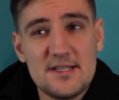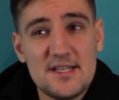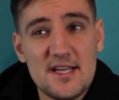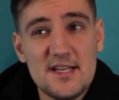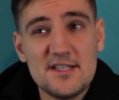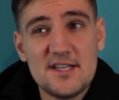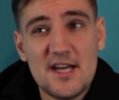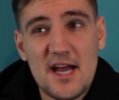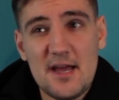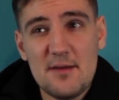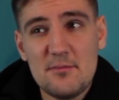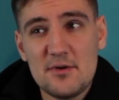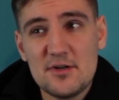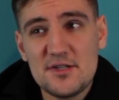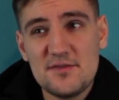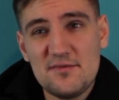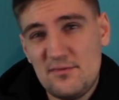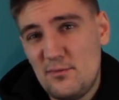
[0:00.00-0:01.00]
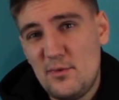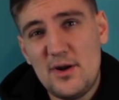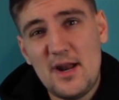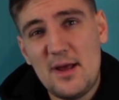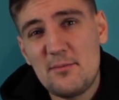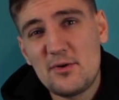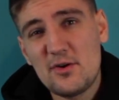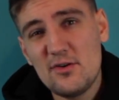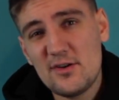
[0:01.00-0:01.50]
set timers when
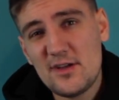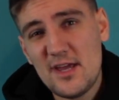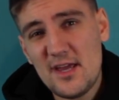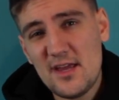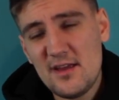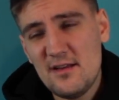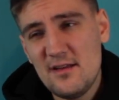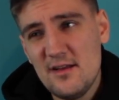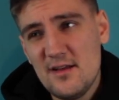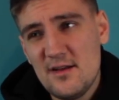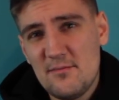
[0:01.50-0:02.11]
I'm cooking,